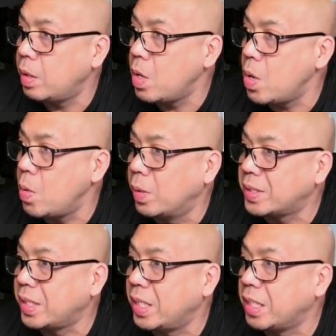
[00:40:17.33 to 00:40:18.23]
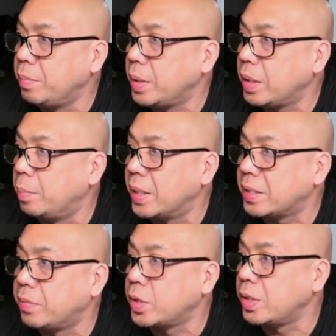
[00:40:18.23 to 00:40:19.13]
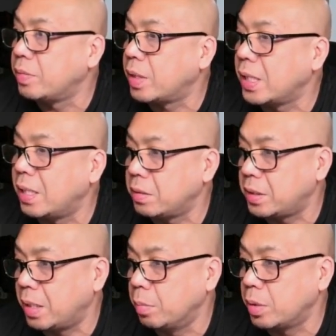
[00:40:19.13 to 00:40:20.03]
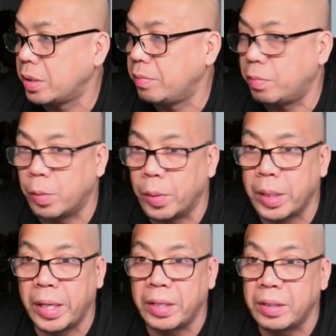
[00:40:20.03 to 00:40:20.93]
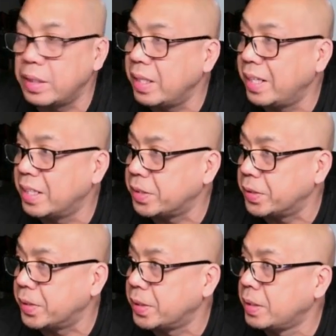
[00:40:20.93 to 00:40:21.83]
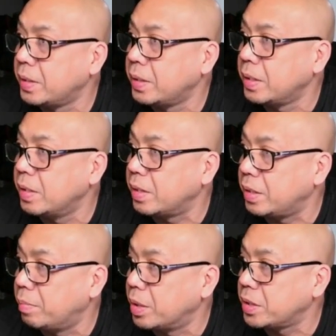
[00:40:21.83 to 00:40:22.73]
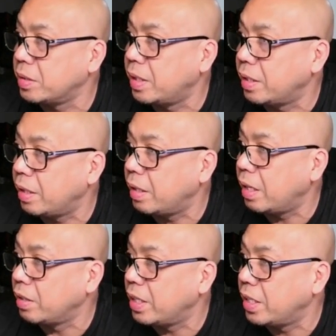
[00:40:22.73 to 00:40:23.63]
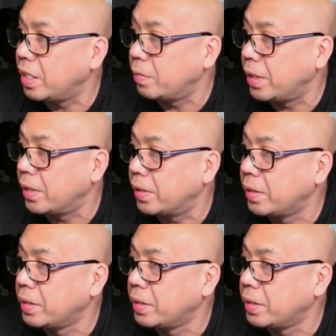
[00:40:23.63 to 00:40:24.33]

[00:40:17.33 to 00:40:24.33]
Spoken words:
what's gonna give me the best version of a Klaus that I'm looking for, and it is her. Look at the muscle on that head right here.